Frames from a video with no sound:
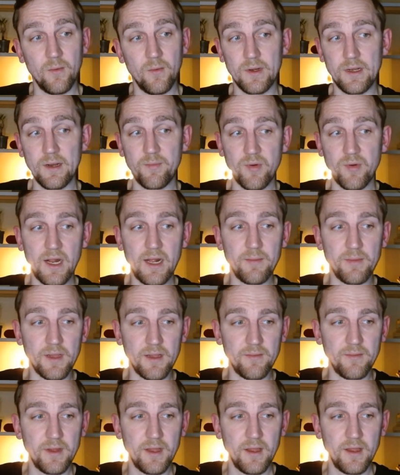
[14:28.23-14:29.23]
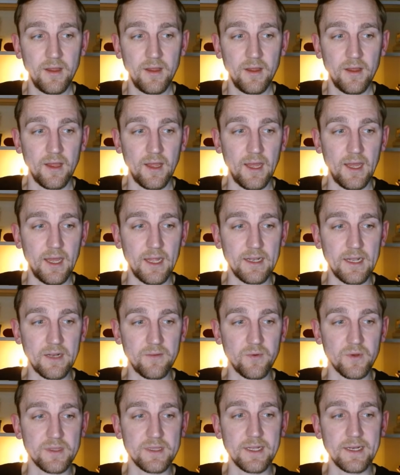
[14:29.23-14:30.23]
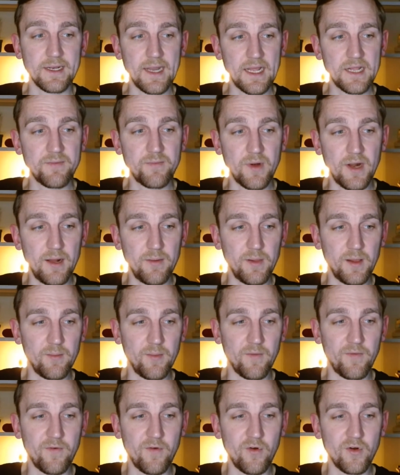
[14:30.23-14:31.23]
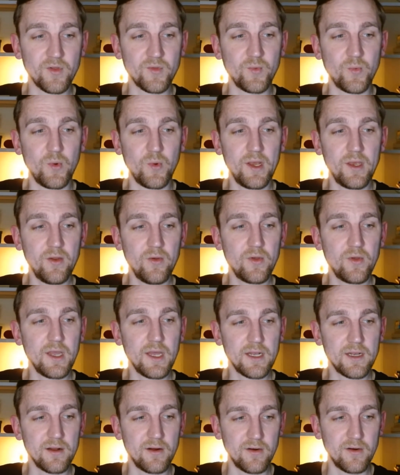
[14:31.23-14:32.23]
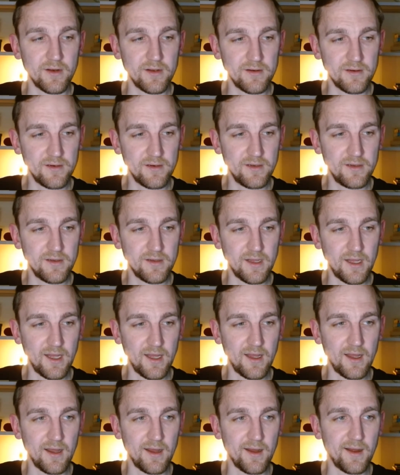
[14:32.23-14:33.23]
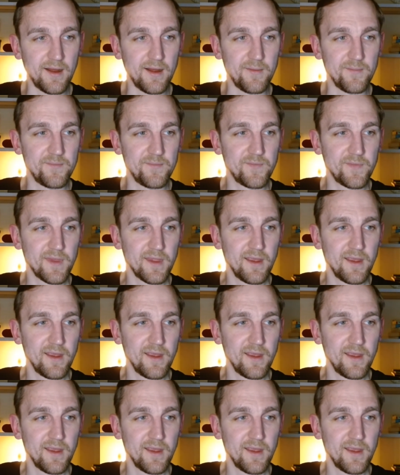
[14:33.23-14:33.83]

With the problem, that was the next problem, of course. When you get the order, uh,